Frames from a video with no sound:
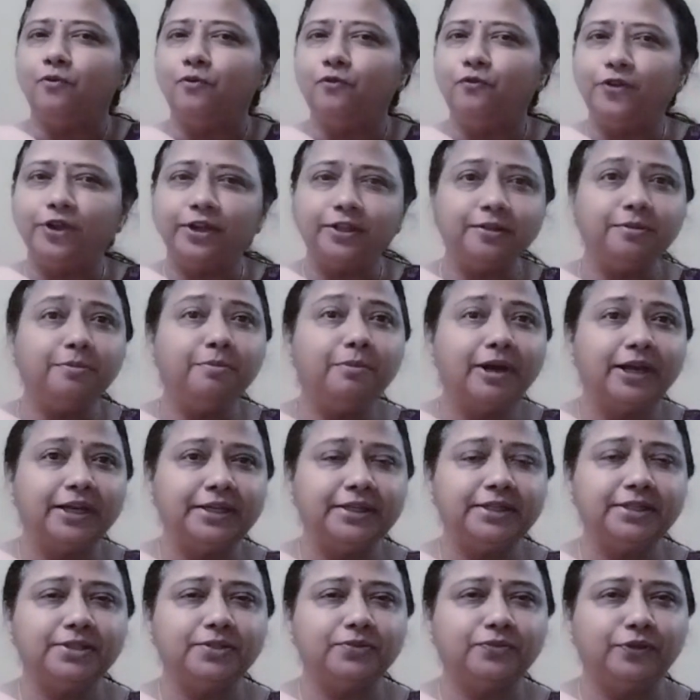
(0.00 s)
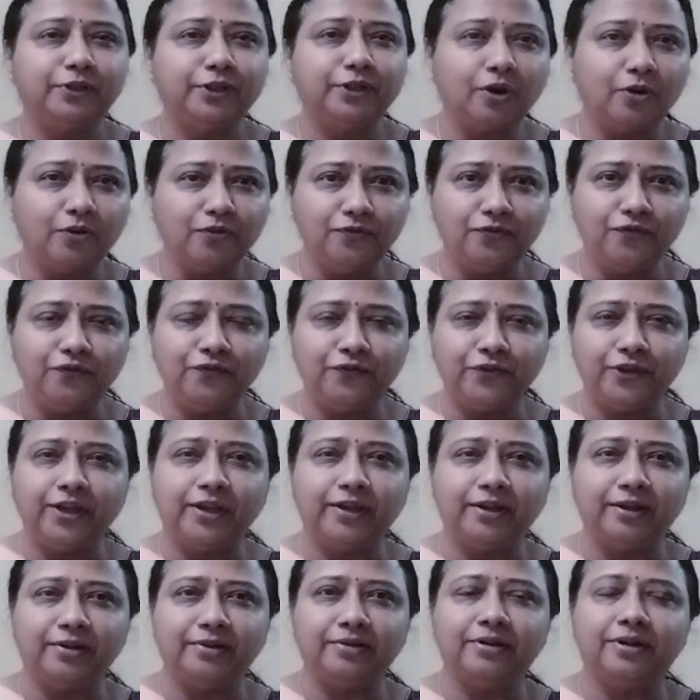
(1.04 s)
Where the Mind is Without
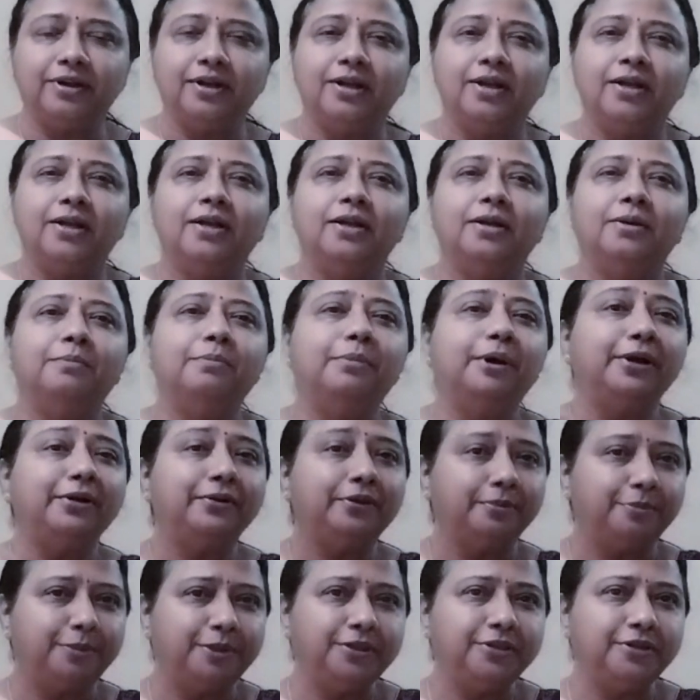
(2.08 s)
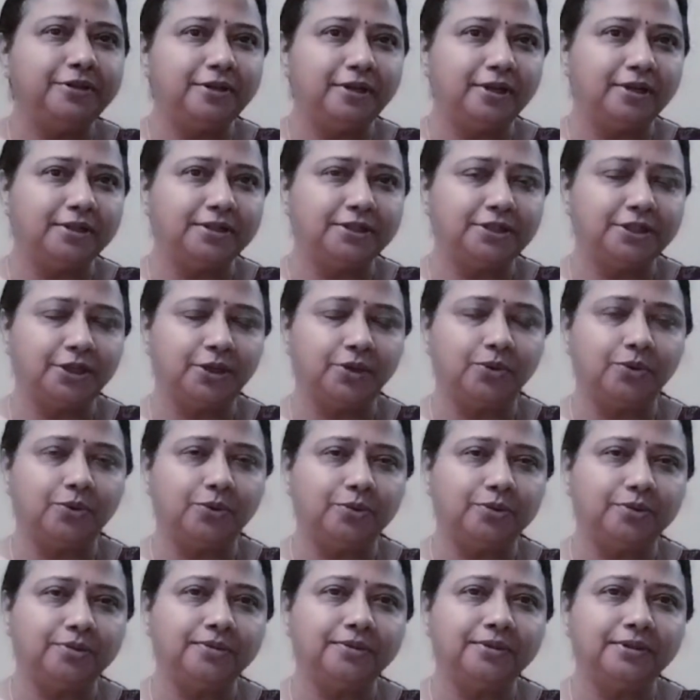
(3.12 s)
Fear by Rabindranath Tagore.
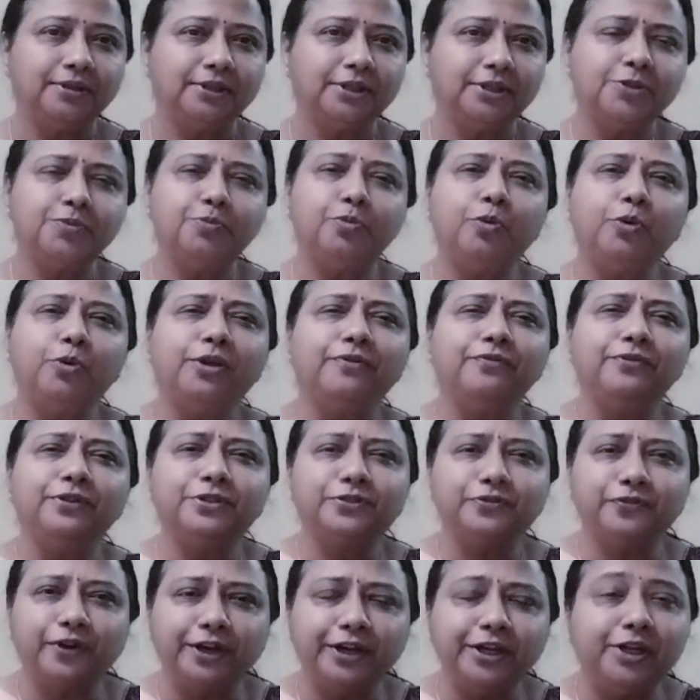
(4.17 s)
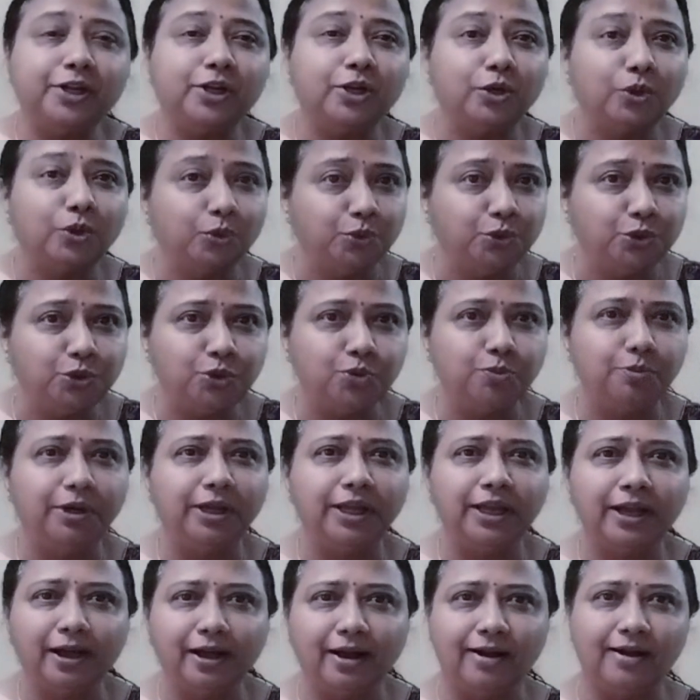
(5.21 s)
This poem is very close to my
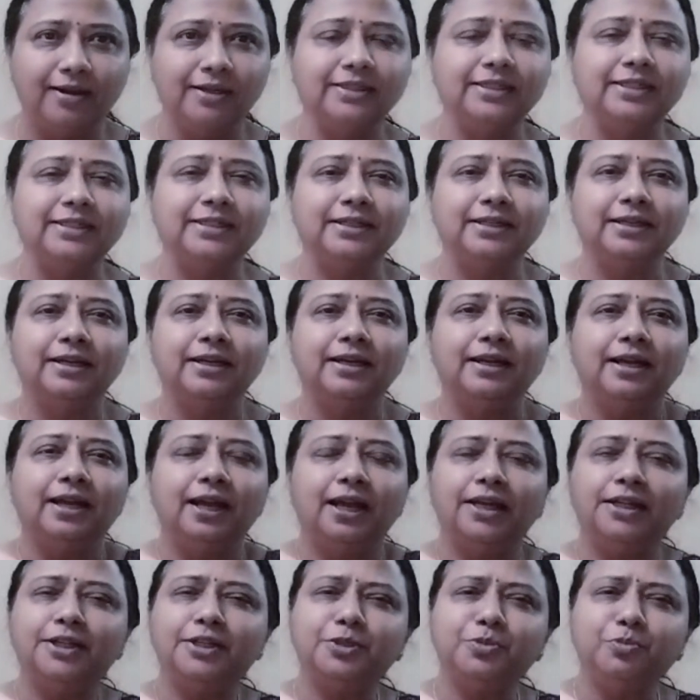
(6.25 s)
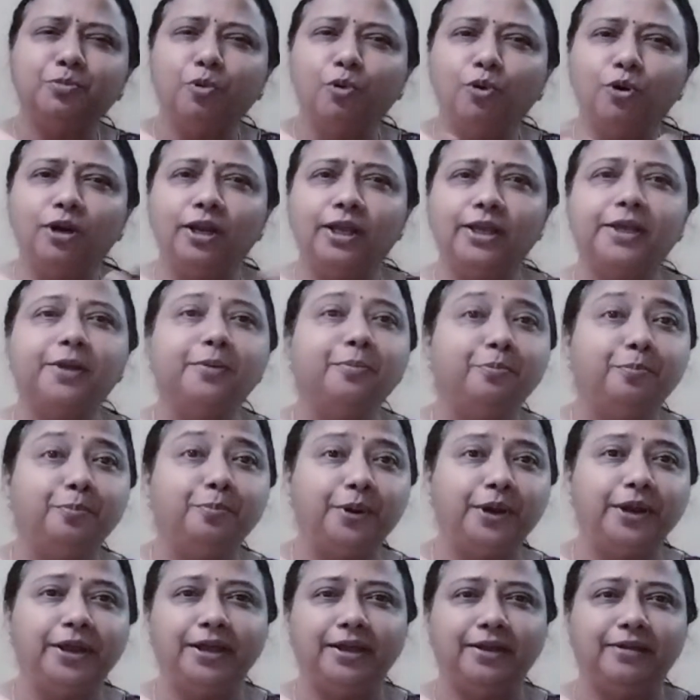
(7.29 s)
heart and it's more like a
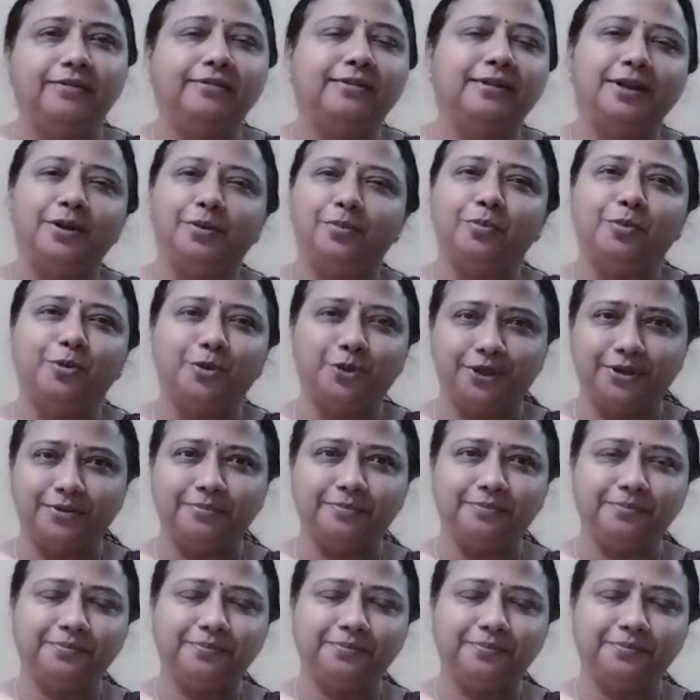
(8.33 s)
prayer than a poem.